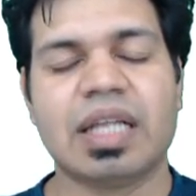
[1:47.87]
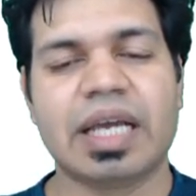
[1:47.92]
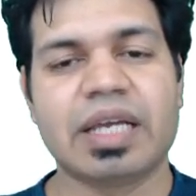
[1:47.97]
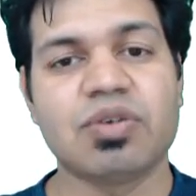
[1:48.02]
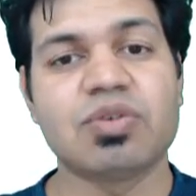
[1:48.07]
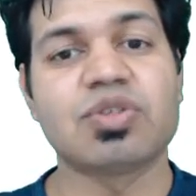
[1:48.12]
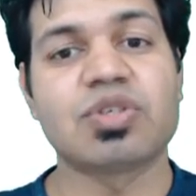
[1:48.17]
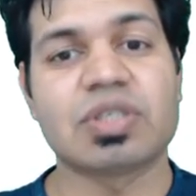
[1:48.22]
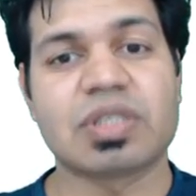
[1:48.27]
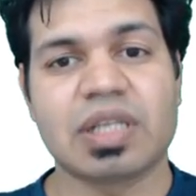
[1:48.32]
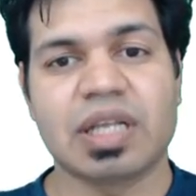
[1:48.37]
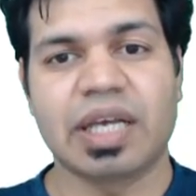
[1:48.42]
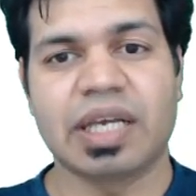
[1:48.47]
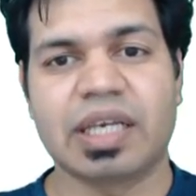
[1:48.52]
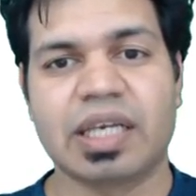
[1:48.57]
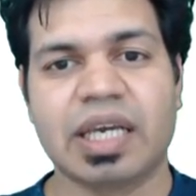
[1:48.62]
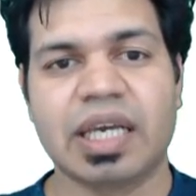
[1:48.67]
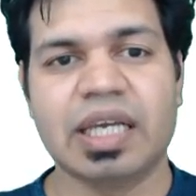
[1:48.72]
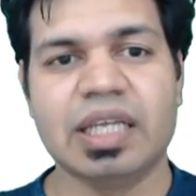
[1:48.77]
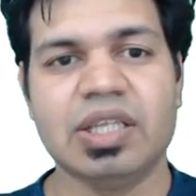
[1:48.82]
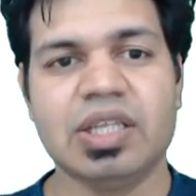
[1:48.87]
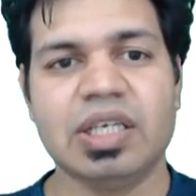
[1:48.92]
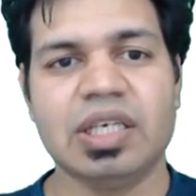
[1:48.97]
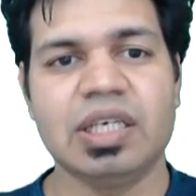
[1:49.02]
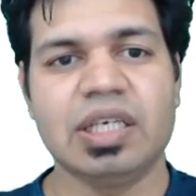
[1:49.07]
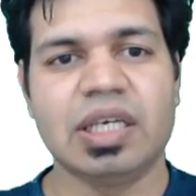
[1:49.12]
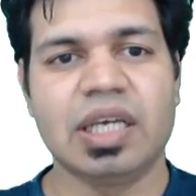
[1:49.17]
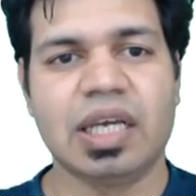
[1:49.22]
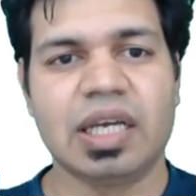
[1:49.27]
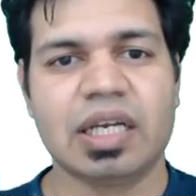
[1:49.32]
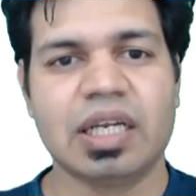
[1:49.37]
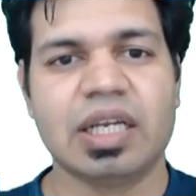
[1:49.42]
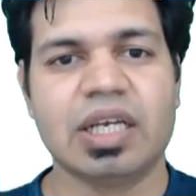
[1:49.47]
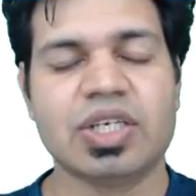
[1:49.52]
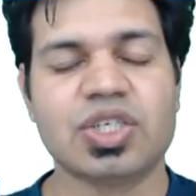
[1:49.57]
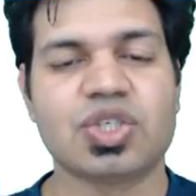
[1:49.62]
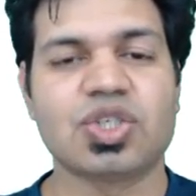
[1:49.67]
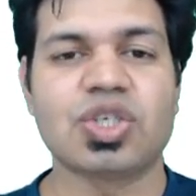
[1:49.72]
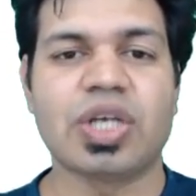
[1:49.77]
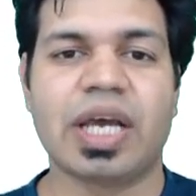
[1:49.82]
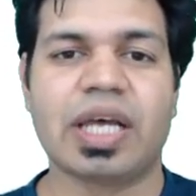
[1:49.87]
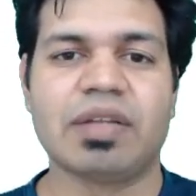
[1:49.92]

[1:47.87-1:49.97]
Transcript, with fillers: languages like hindi english